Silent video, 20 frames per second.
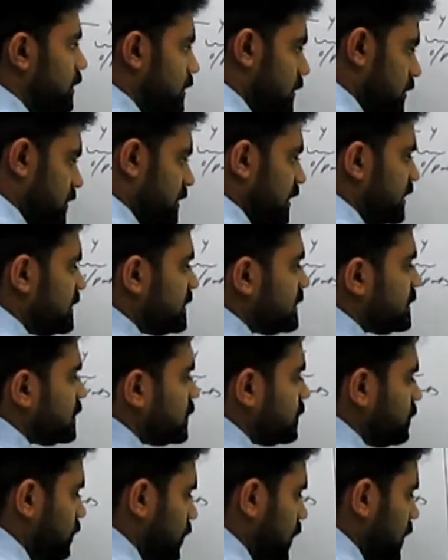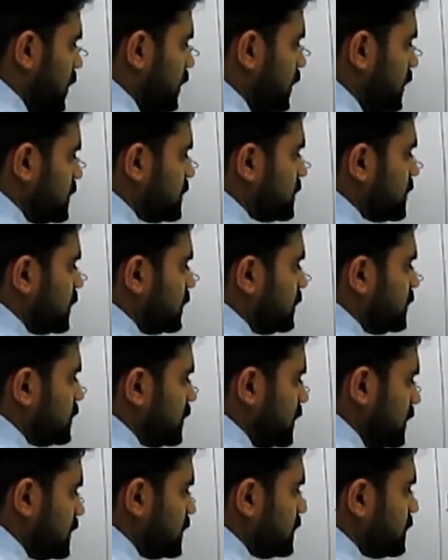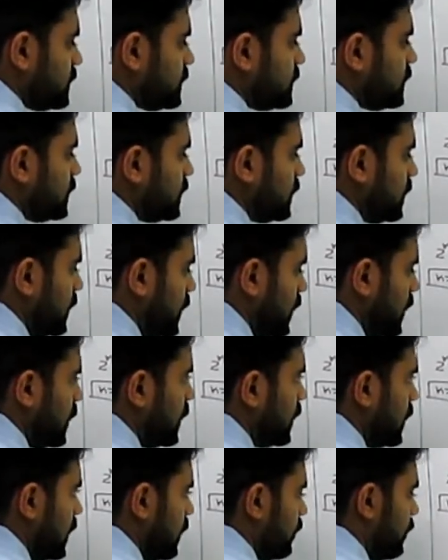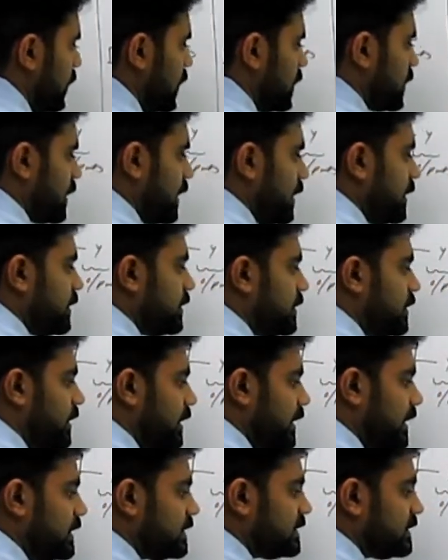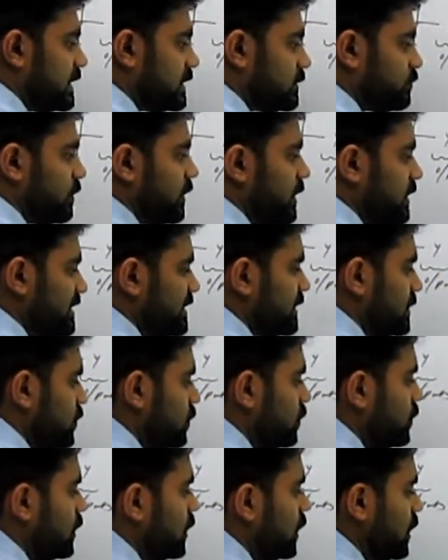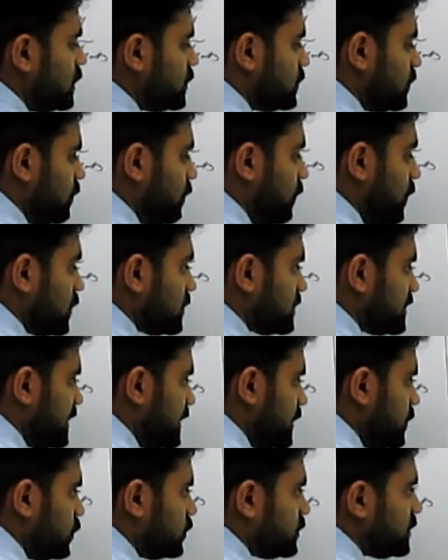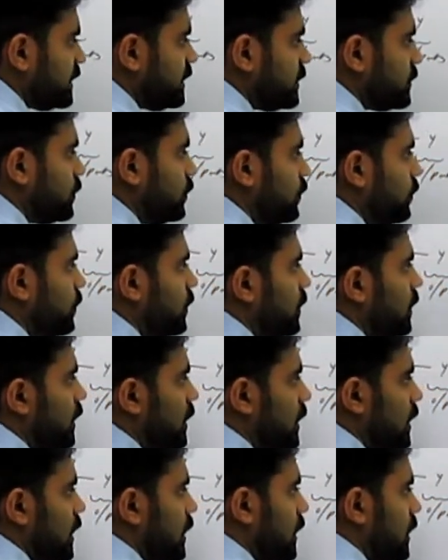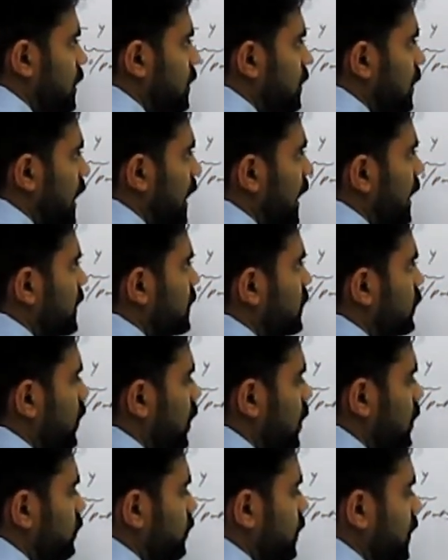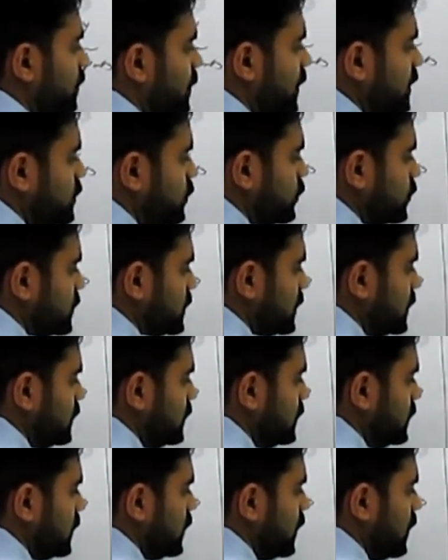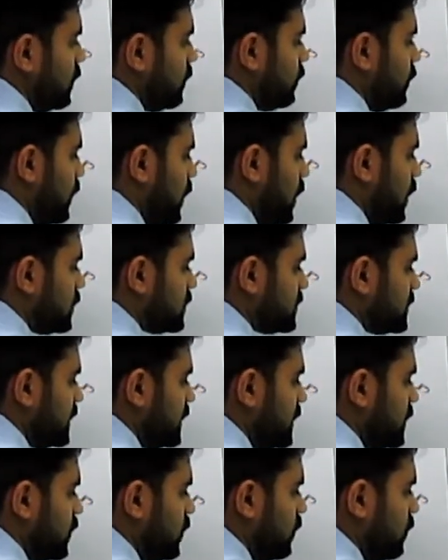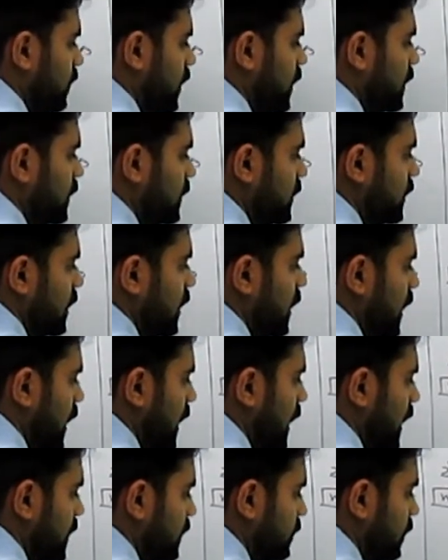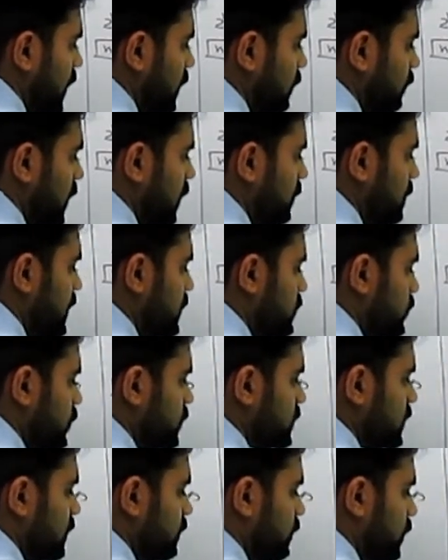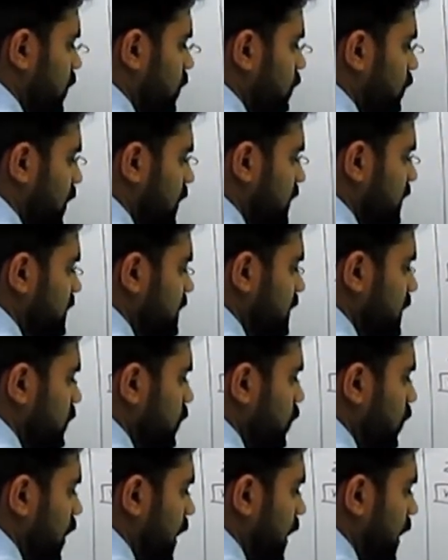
This, for an instance, this, if I write as S1 as 0, so for 0, I0 will be chosen, for 0, 1, I1 will be chosen, for 1, 0,